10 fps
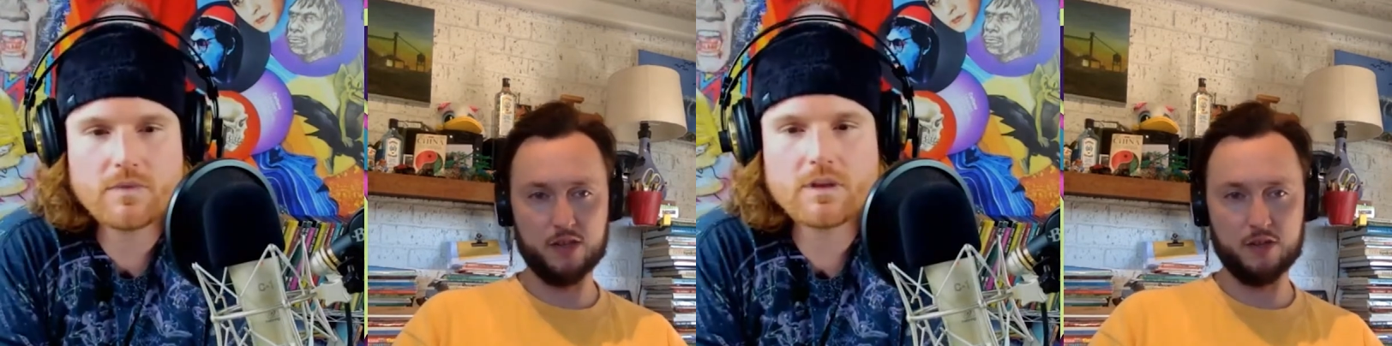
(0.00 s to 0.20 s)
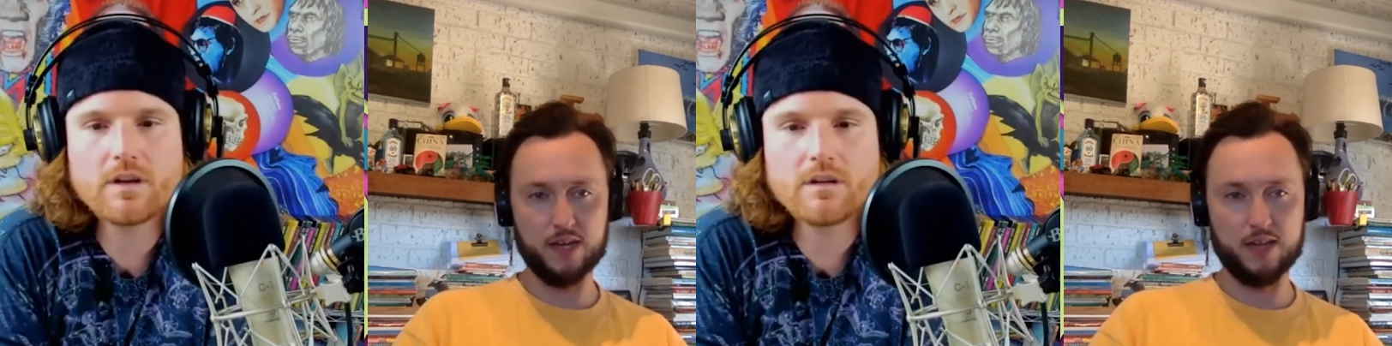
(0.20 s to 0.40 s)

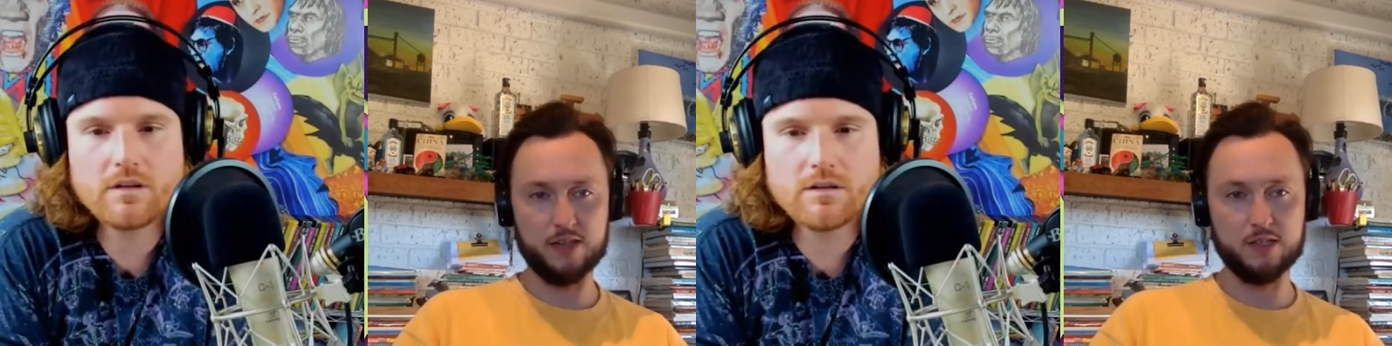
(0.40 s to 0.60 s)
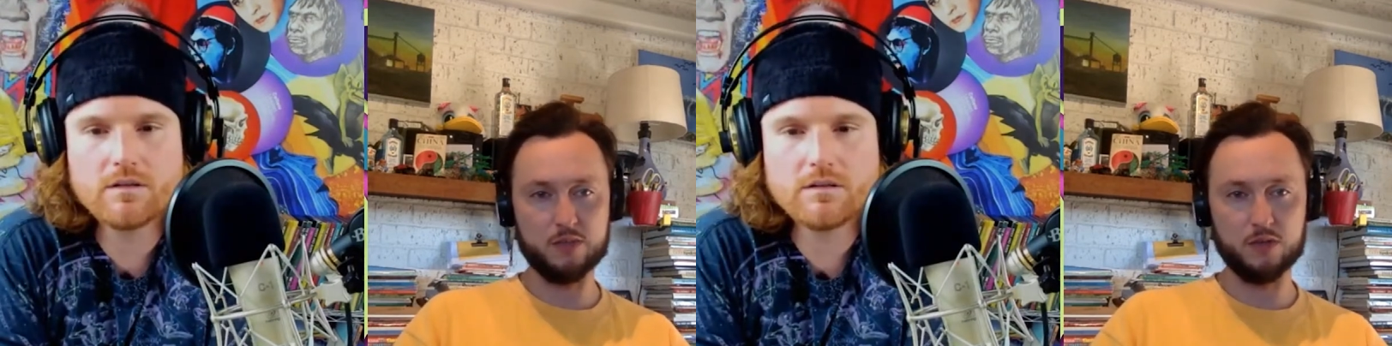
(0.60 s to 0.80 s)
Speaker 1: in the UK
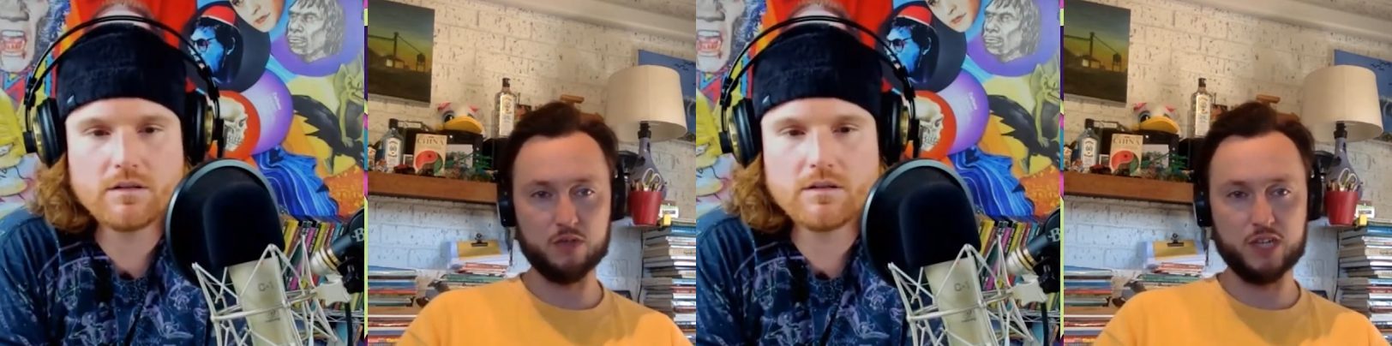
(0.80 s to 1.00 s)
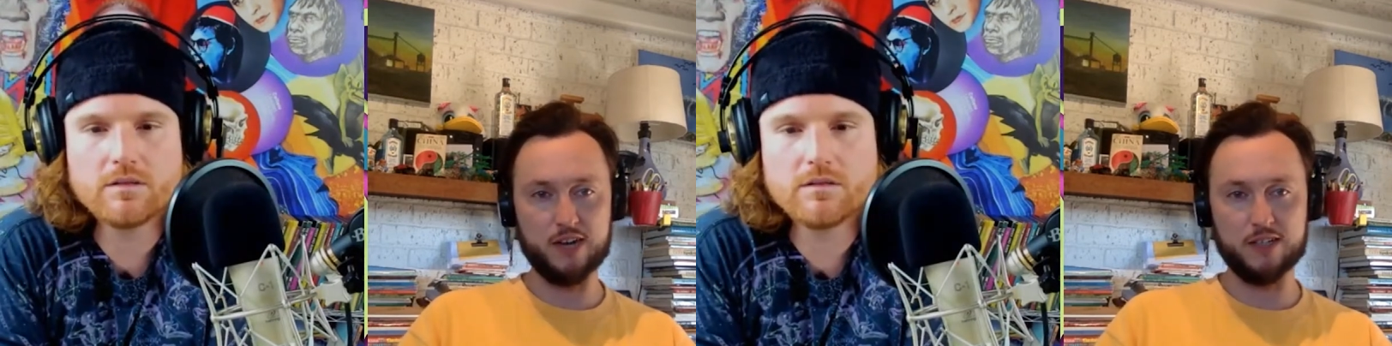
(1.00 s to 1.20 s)
they used to
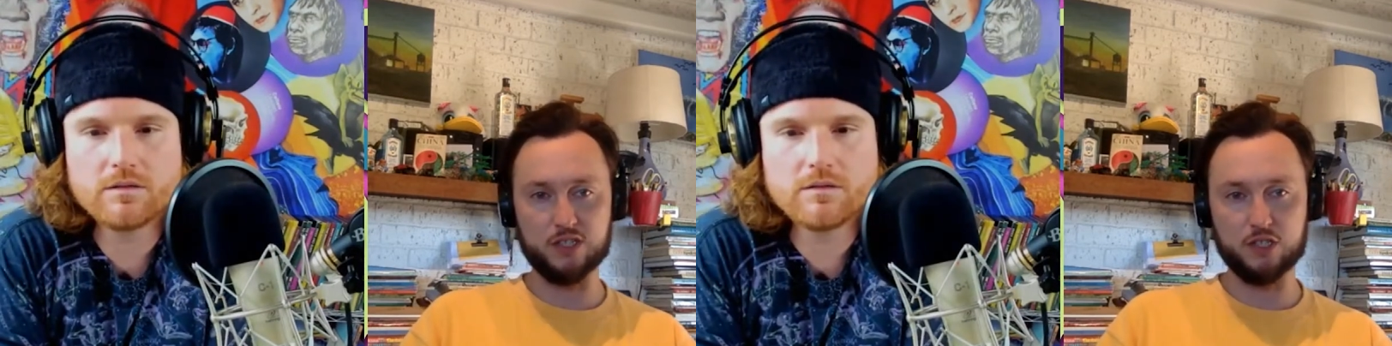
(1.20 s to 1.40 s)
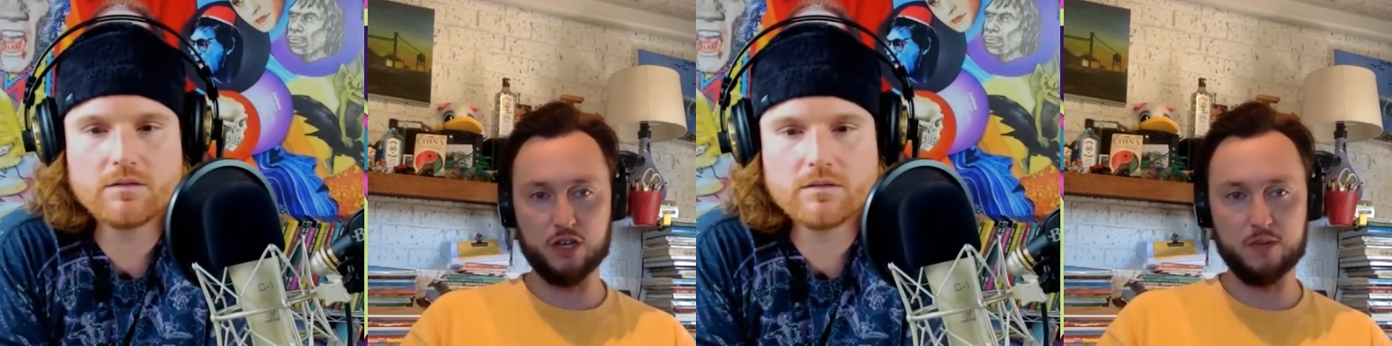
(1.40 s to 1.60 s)
call
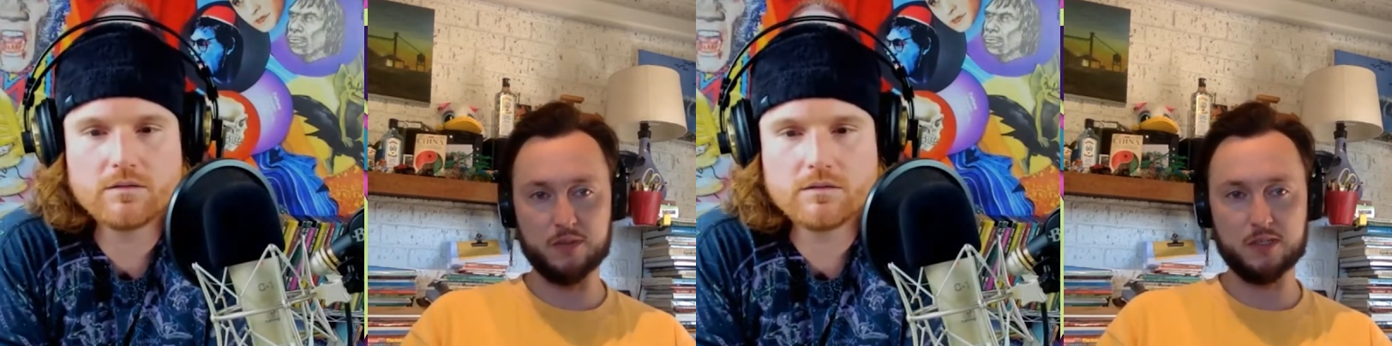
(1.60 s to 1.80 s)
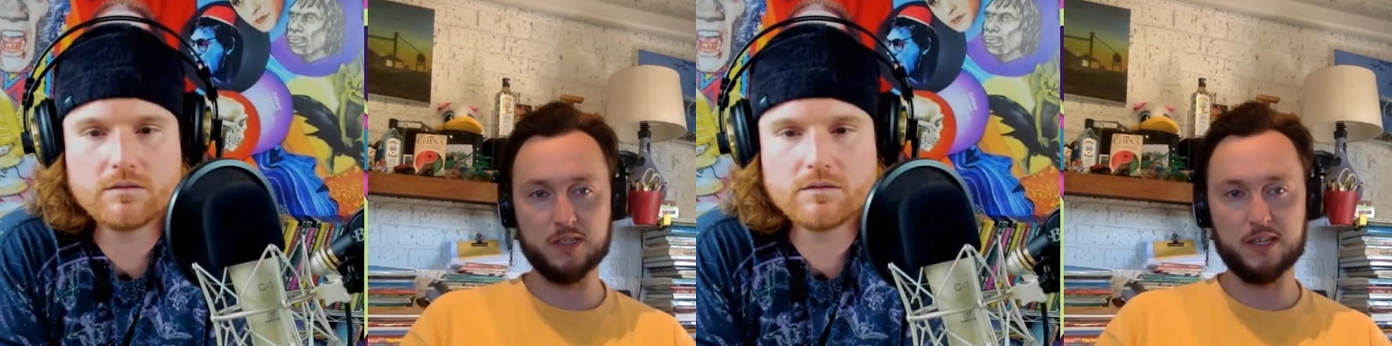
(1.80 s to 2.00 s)
charity
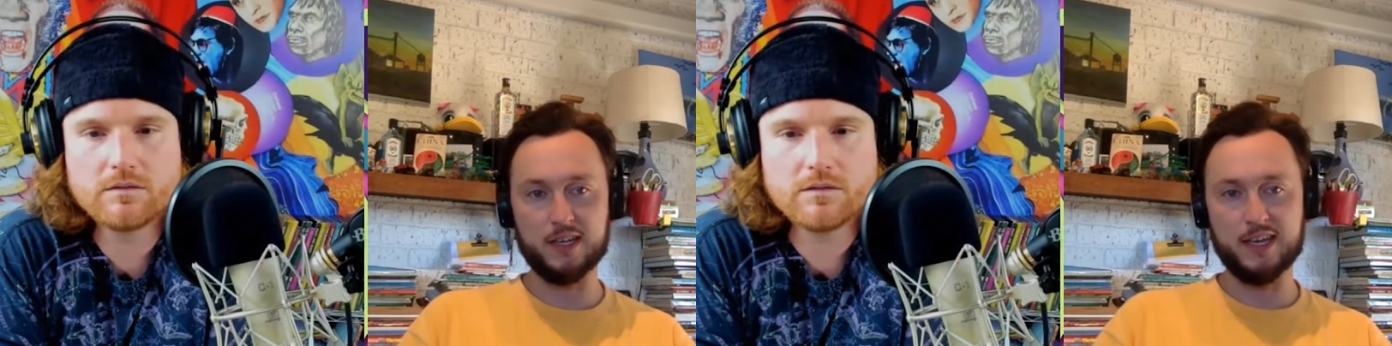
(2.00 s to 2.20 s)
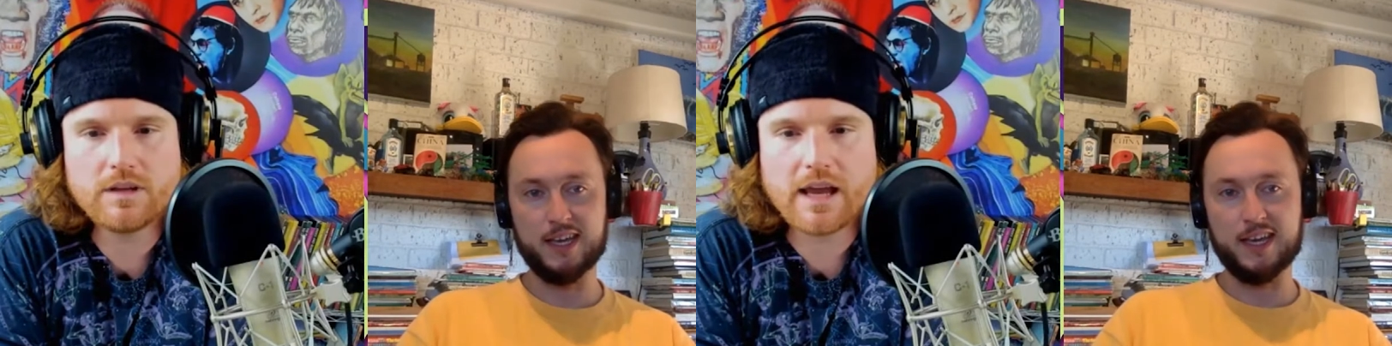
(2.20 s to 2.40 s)
shops.
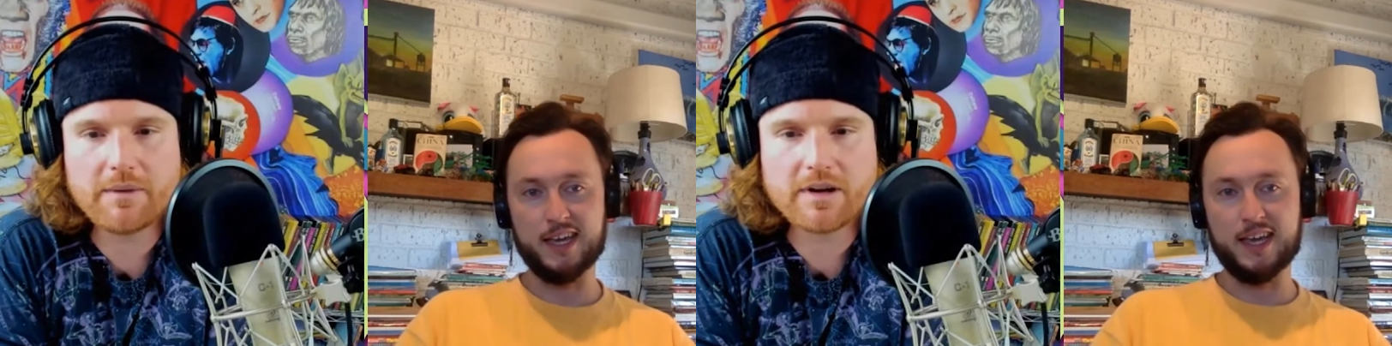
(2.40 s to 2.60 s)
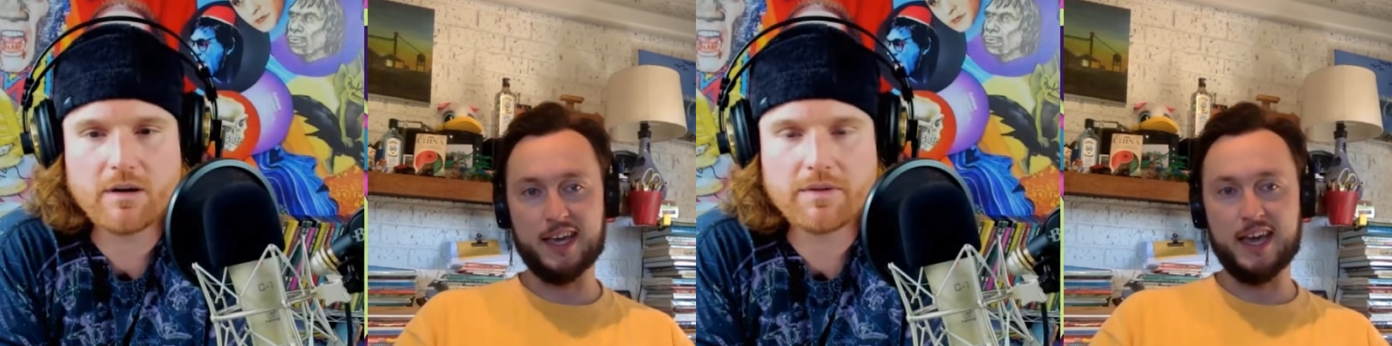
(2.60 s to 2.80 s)
Speaker 2: Yeah,
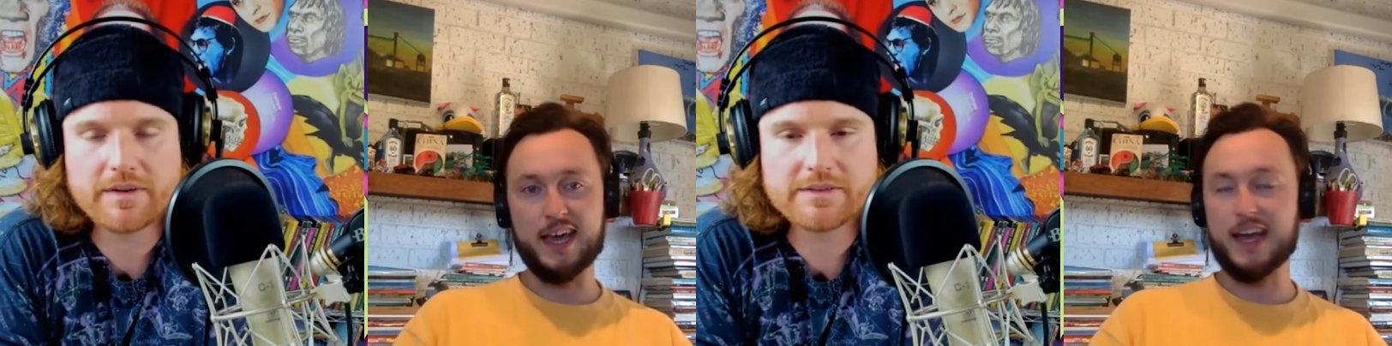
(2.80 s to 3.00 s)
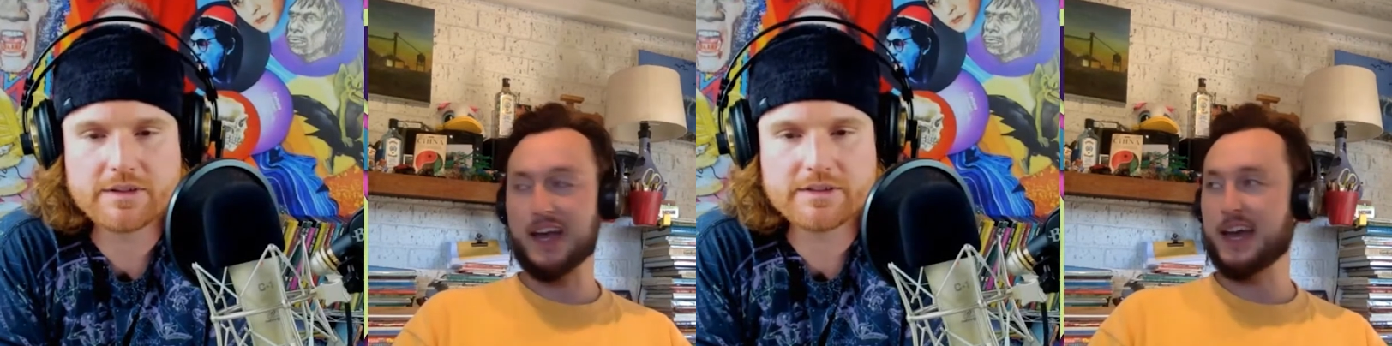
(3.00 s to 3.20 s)
we call them
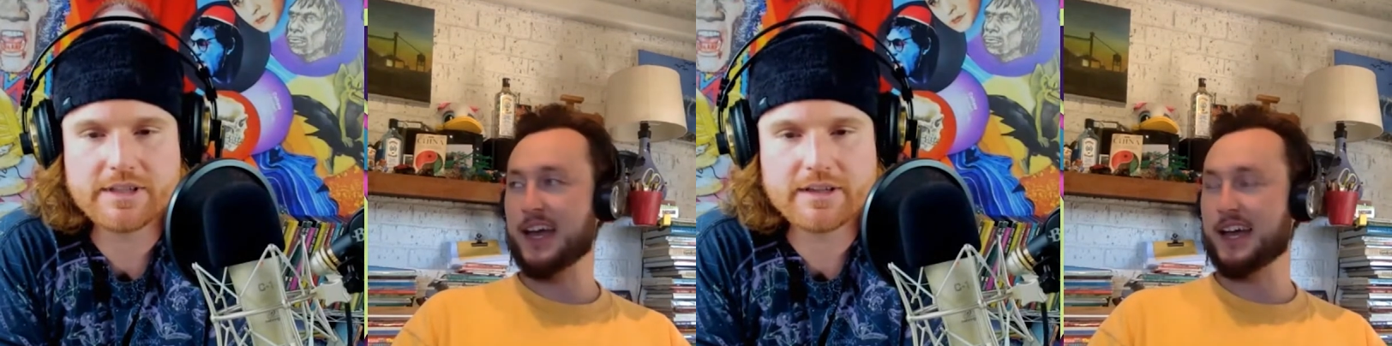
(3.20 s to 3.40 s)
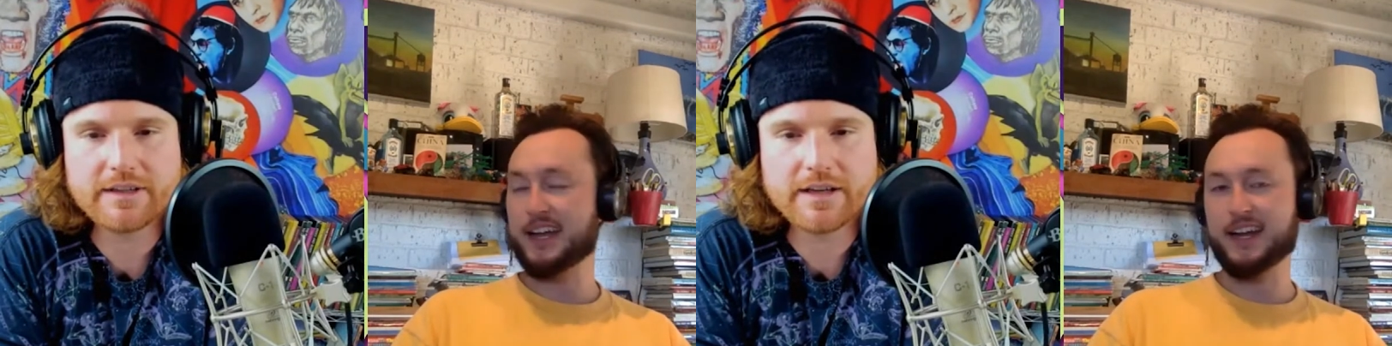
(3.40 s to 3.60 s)
thrift stores
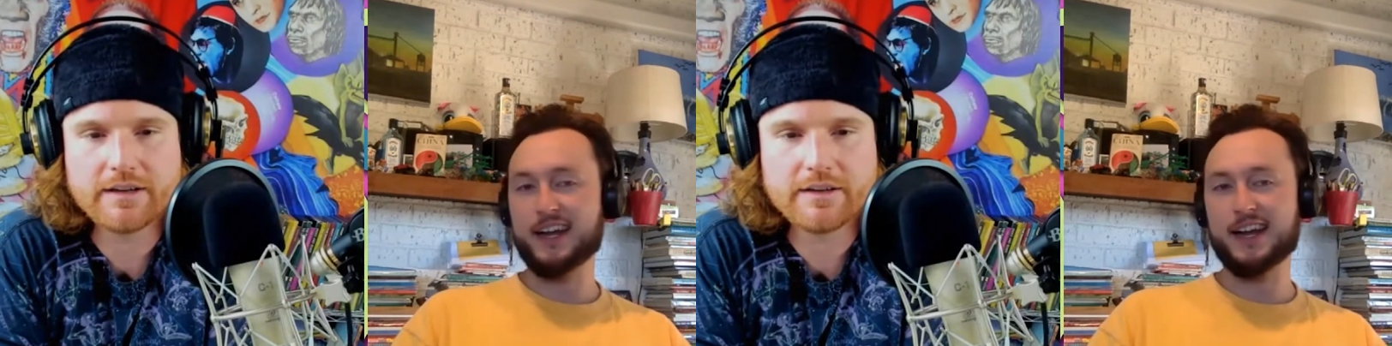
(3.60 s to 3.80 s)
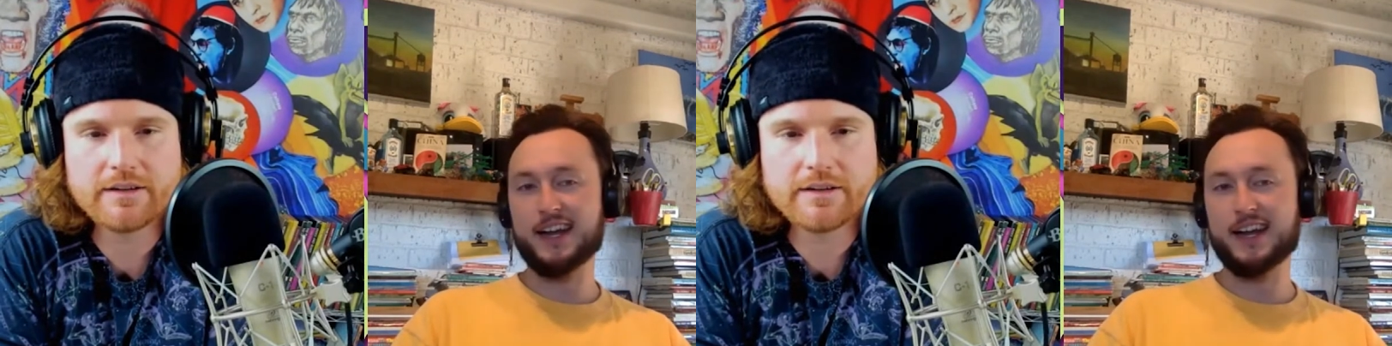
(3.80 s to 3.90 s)
here. Yeah.